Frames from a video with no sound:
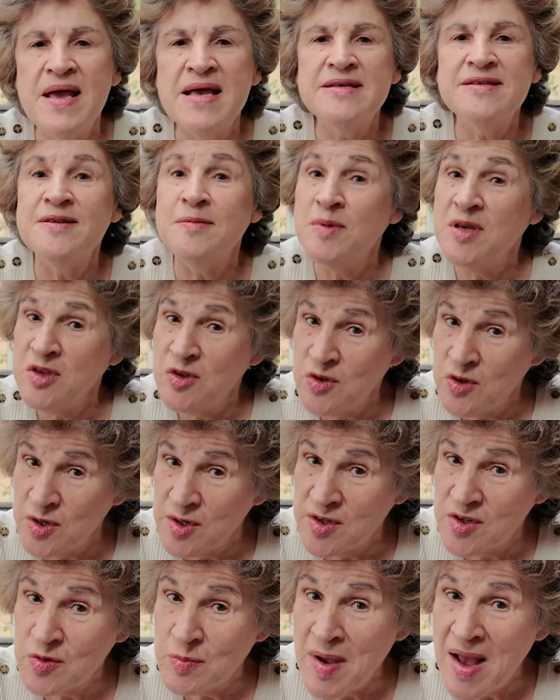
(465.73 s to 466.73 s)
makes them
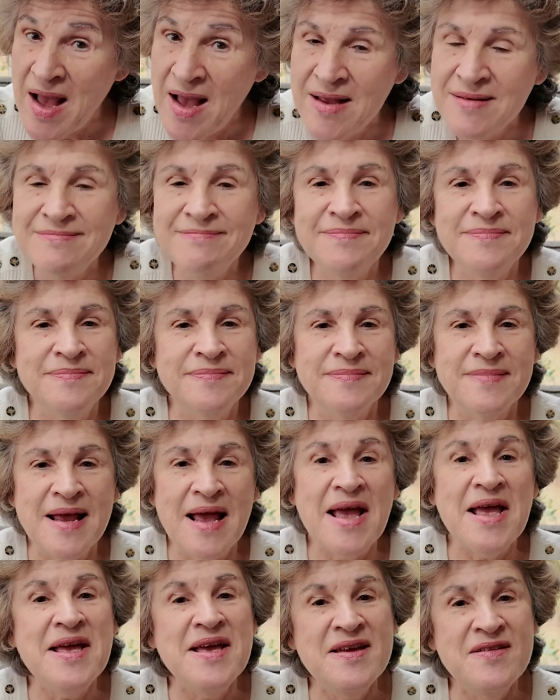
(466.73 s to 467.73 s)
easier to spot
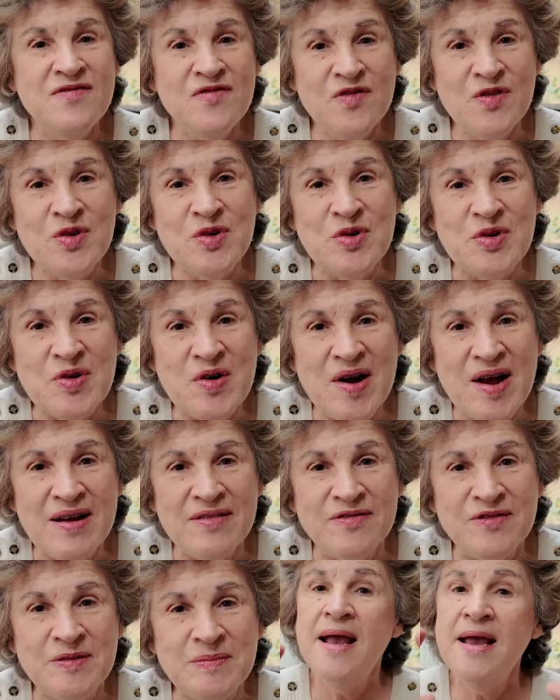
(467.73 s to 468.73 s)
and
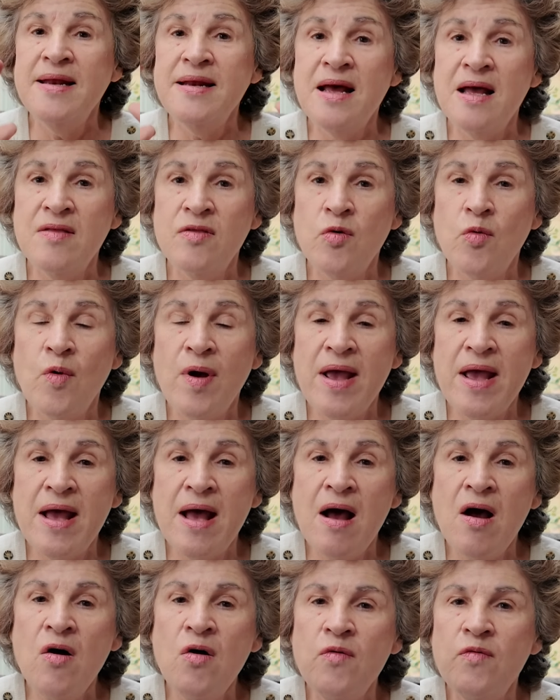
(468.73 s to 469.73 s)
photograph. And on the way
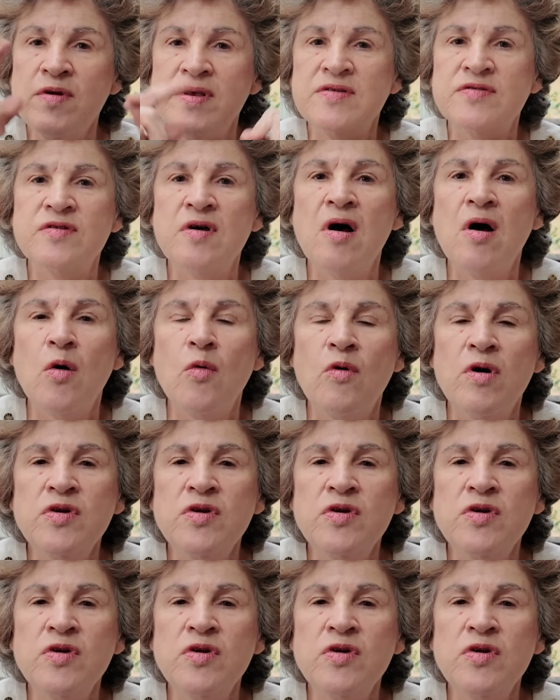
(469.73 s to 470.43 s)
out, we saw a